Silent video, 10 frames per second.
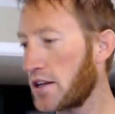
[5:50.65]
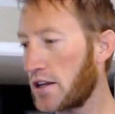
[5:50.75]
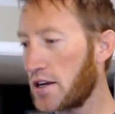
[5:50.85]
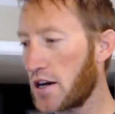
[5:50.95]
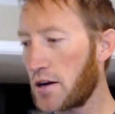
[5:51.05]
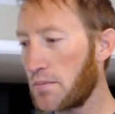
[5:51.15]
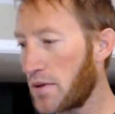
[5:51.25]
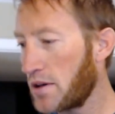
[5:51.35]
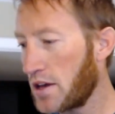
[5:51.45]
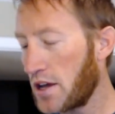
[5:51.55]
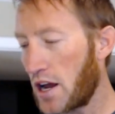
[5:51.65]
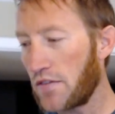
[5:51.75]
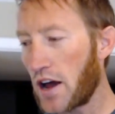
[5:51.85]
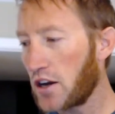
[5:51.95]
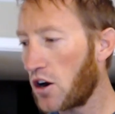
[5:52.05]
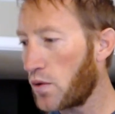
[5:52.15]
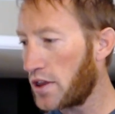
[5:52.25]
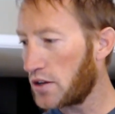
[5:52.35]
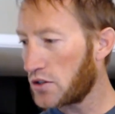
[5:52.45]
and I've got to go with it.